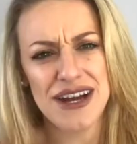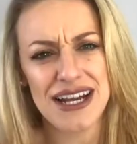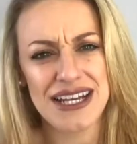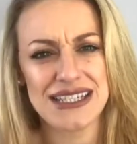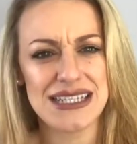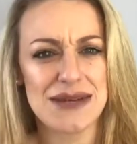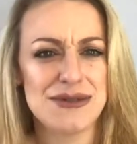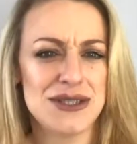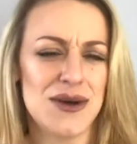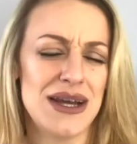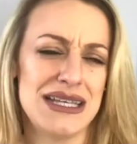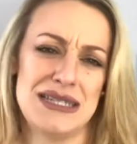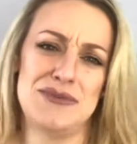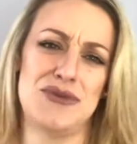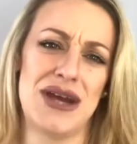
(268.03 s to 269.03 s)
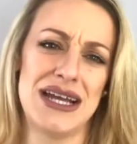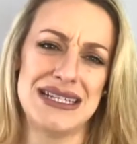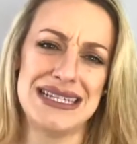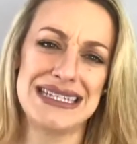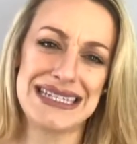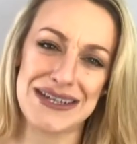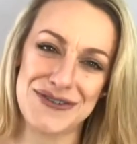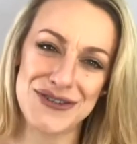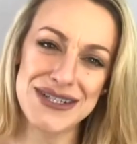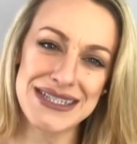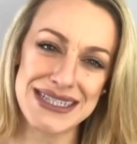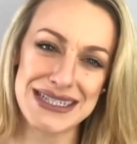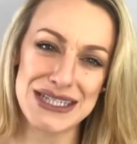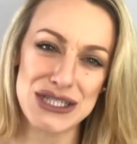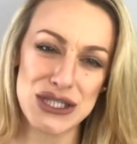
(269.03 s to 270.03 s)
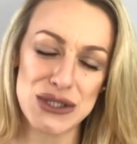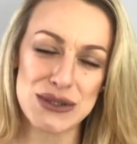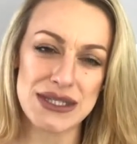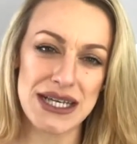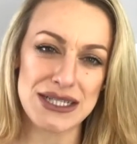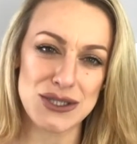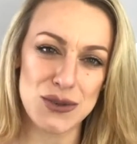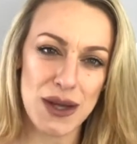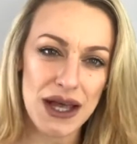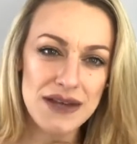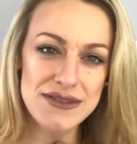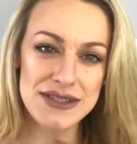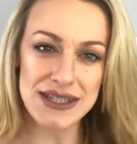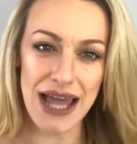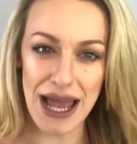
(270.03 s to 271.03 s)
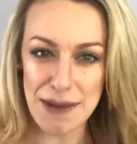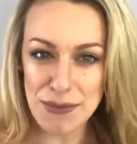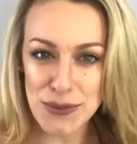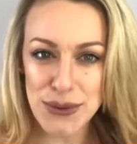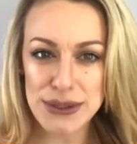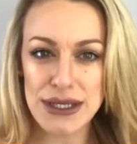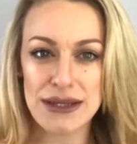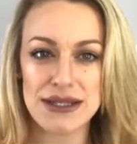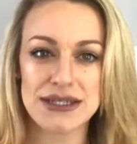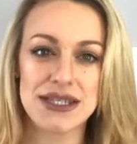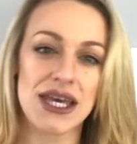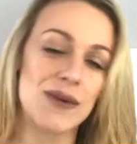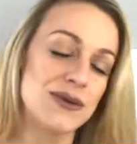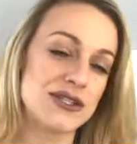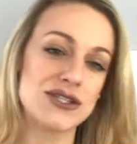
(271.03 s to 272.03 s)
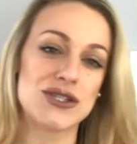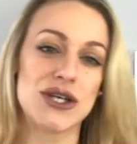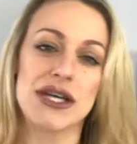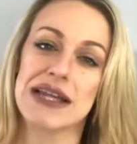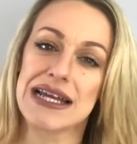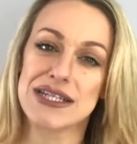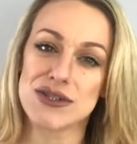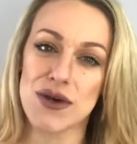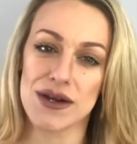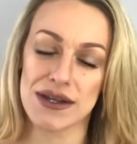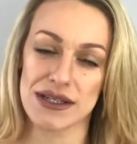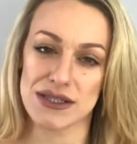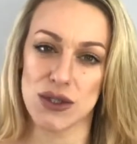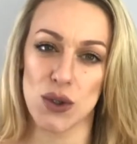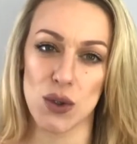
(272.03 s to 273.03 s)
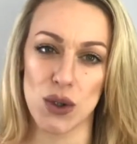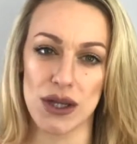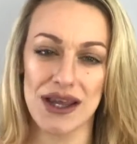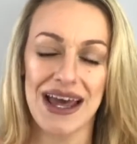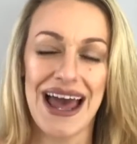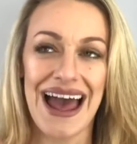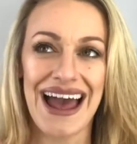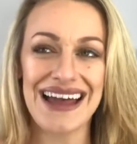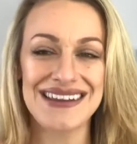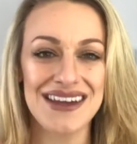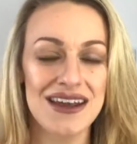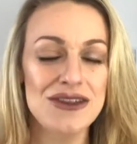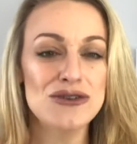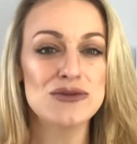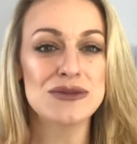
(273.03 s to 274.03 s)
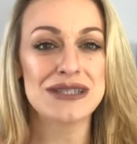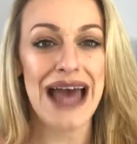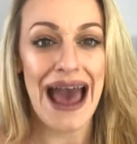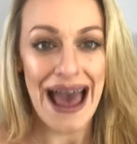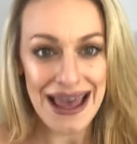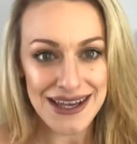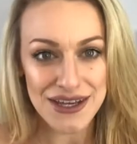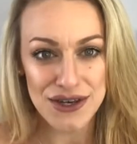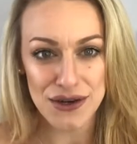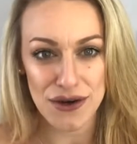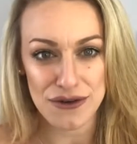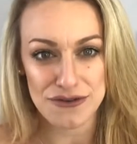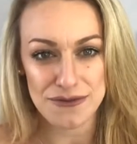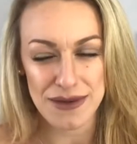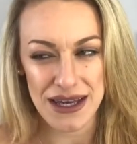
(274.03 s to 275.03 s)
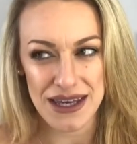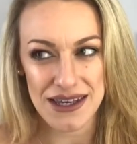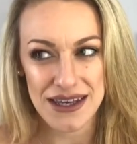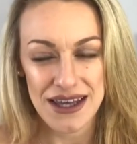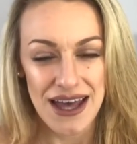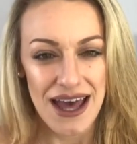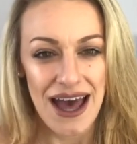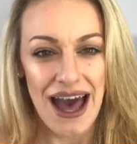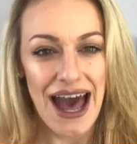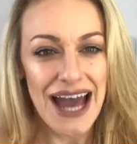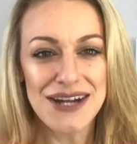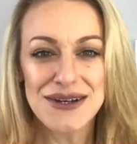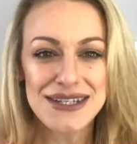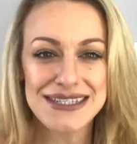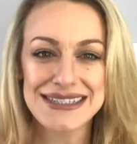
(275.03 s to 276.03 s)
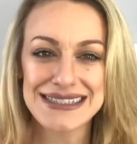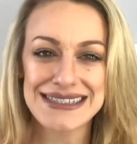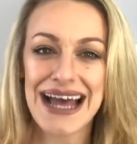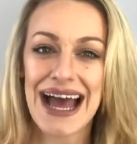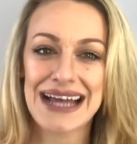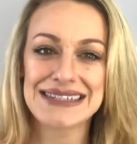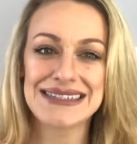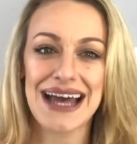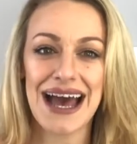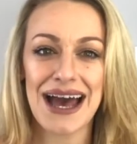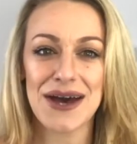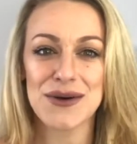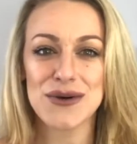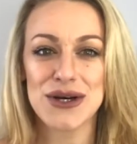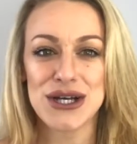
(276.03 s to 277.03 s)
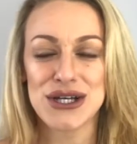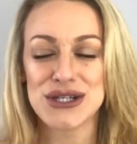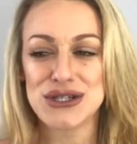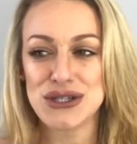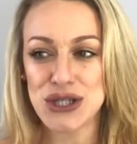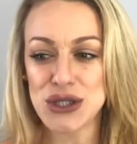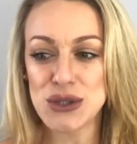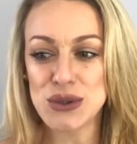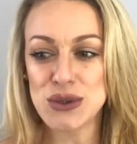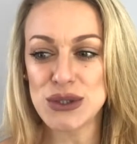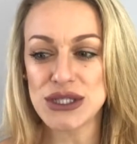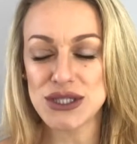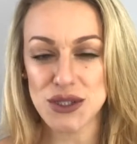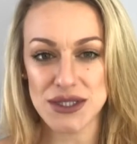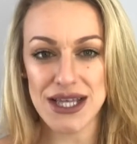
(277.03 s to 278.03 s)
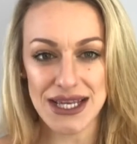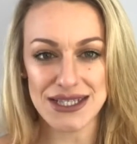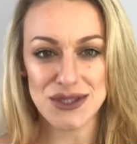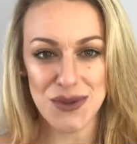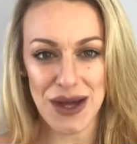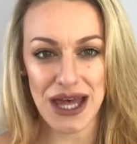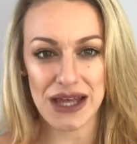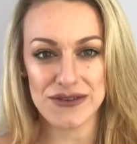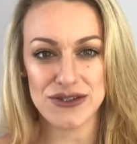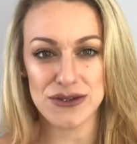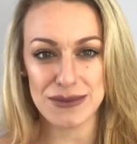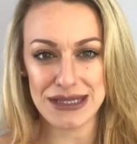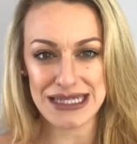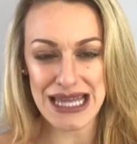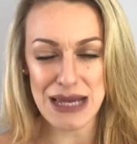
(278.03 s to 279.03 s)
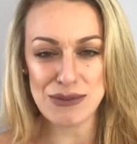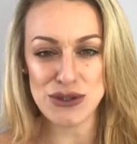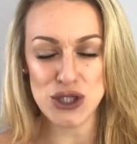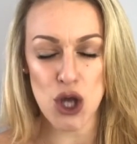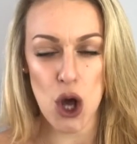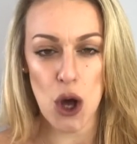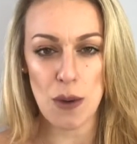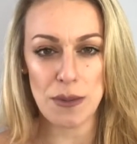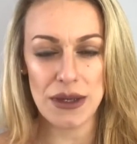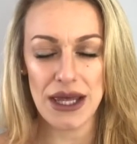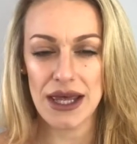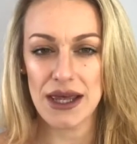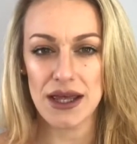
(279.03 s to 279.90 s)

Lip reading: Island, I was quite surprised the difference in the two size 12s. So I bought another skirt, which I'll show you later on in this haul. And the other one was hanging off me. I don't understand how two size 12s from the same shop,